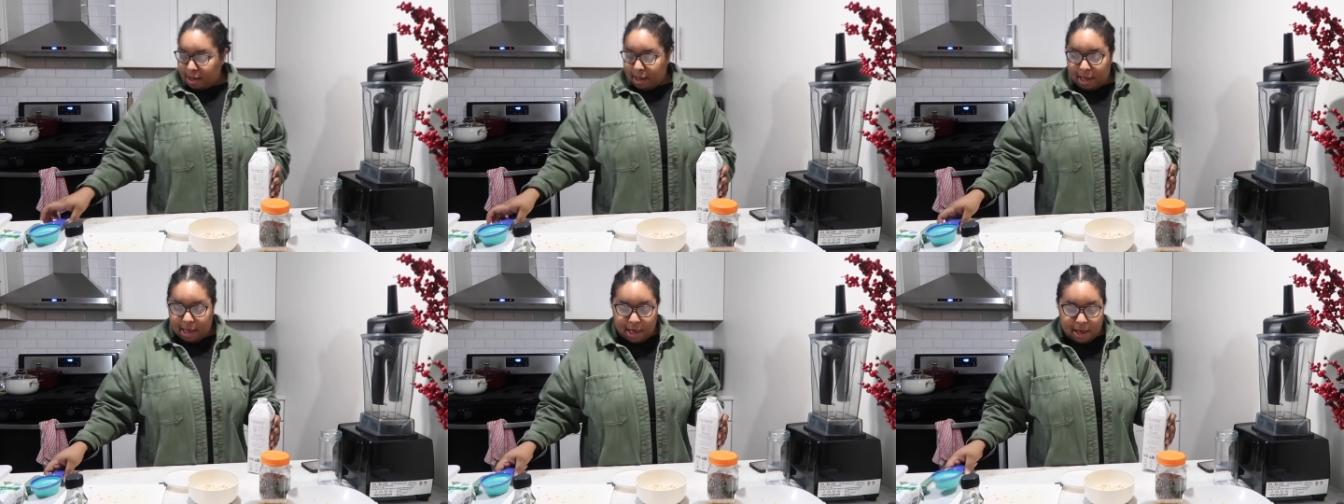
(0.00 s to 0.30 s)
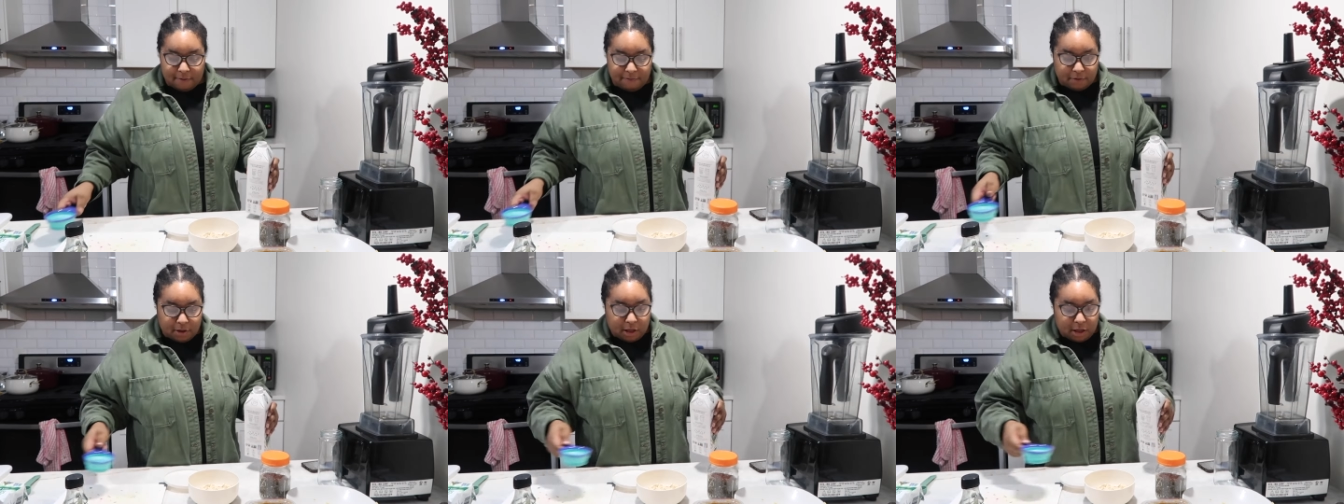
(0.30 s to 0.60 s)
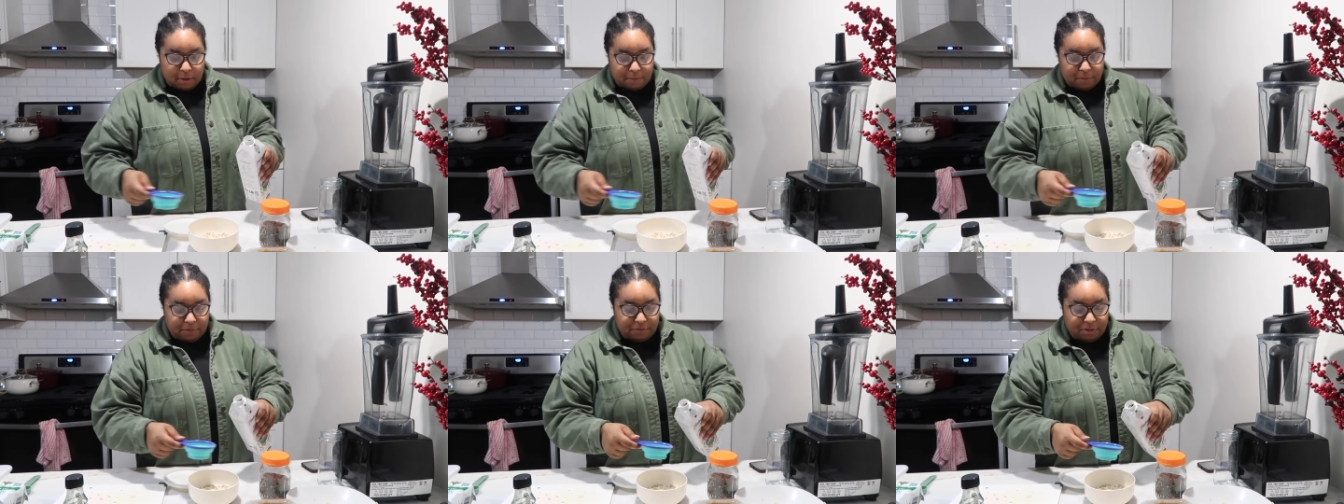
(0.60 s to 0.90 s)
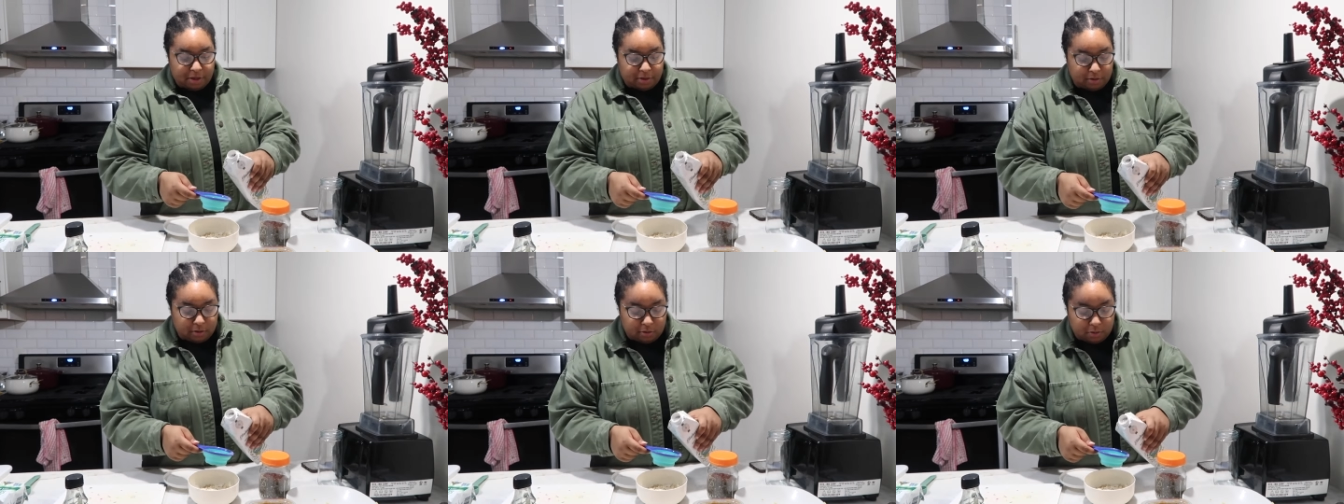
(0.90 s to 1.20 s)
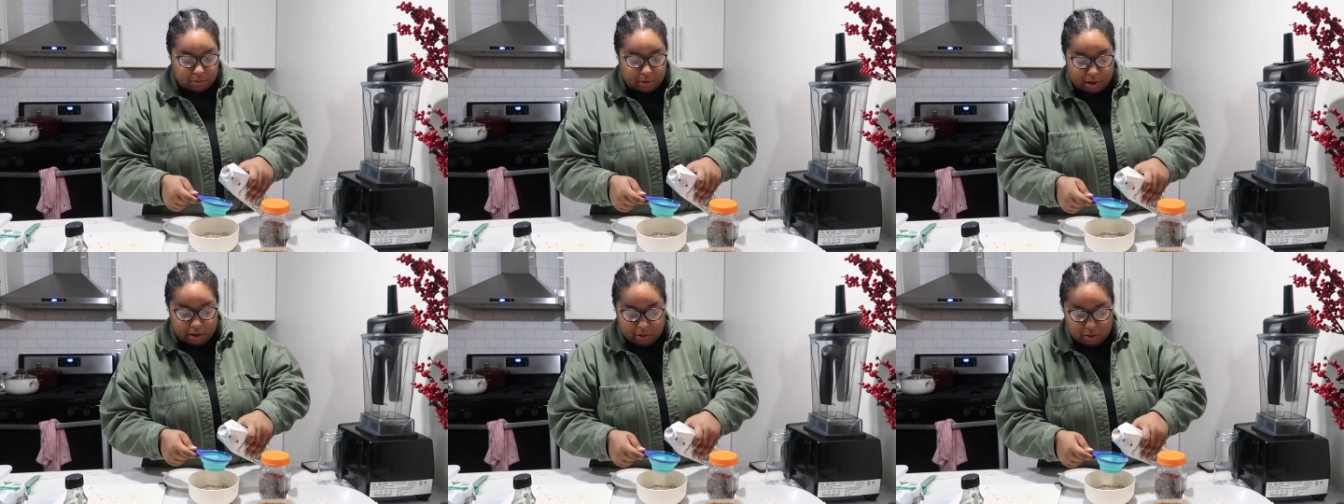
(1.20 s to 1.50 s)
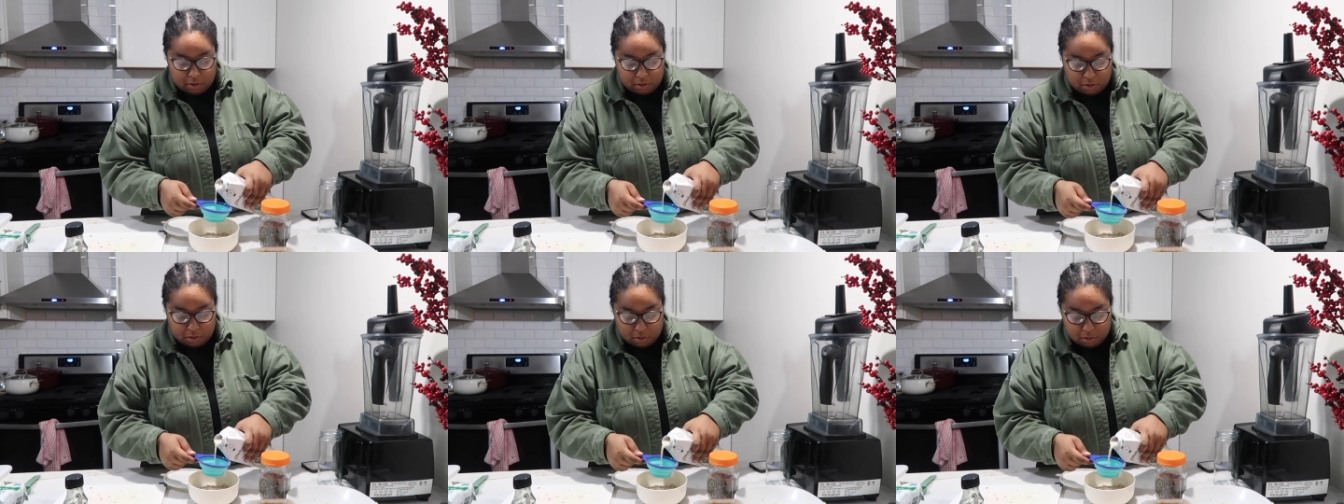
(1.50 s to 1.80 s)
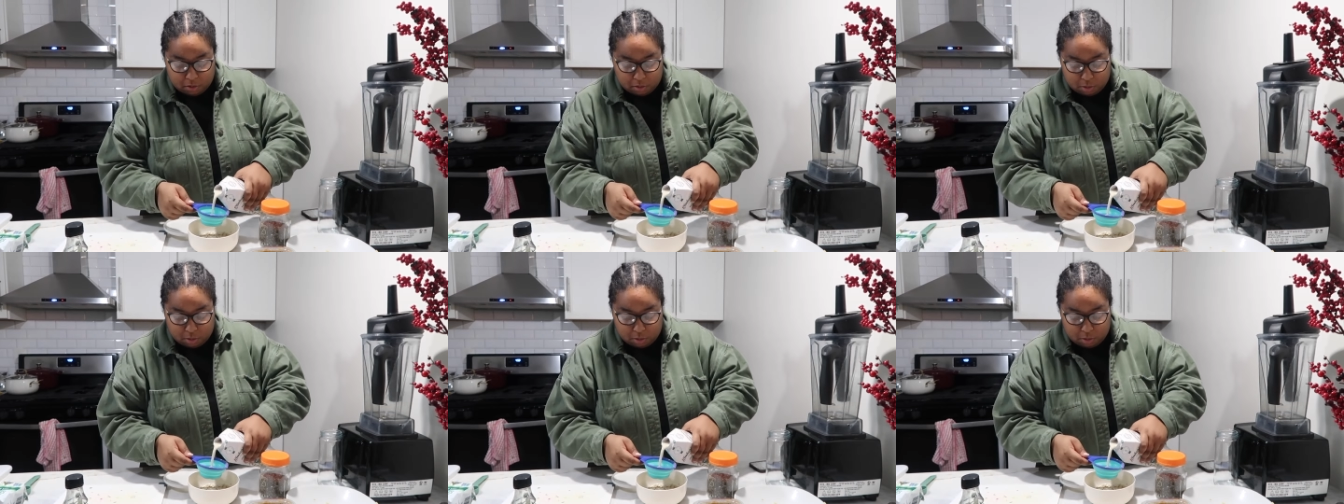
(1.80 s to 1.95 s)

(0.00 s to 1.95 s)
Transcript: half a cup of this as well.